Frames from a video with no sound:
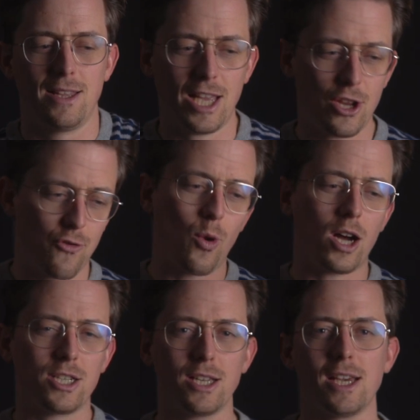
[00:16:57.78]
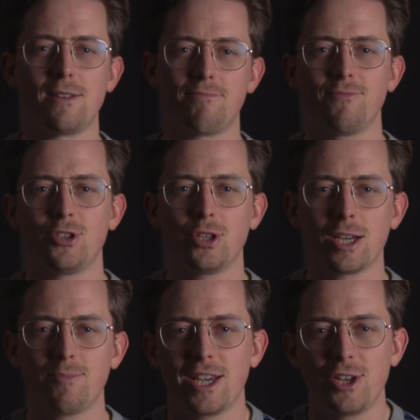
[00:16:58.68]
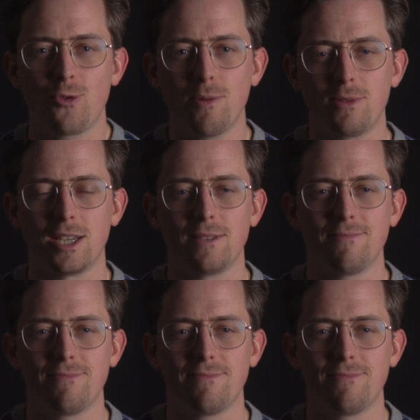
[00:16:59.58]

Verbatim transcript: Thank you for watching, and good luck making your website.